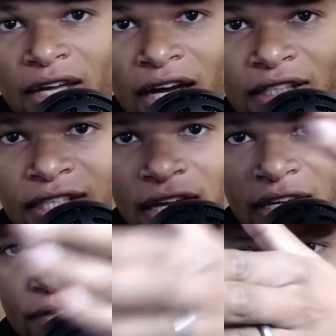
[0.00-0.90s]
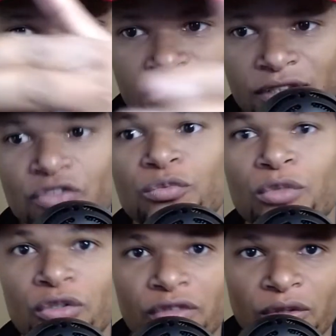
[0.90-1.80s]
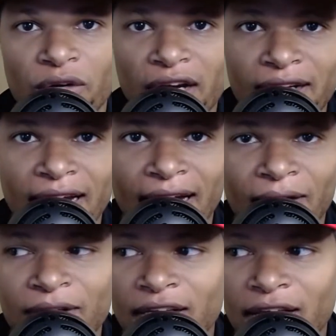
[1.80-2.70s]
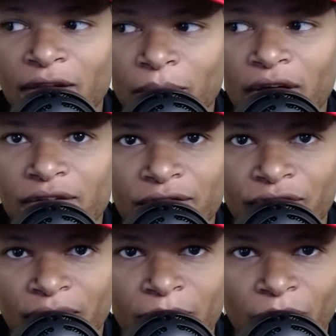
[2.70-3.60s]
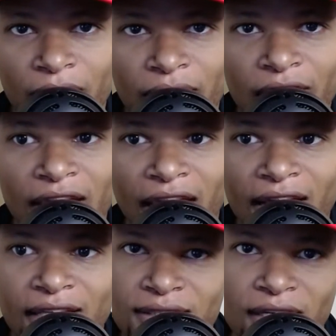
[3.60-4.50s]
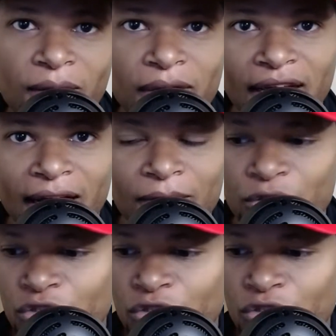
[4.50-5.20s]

God's hand of justice is moving right now in the month of February, and it's coming out.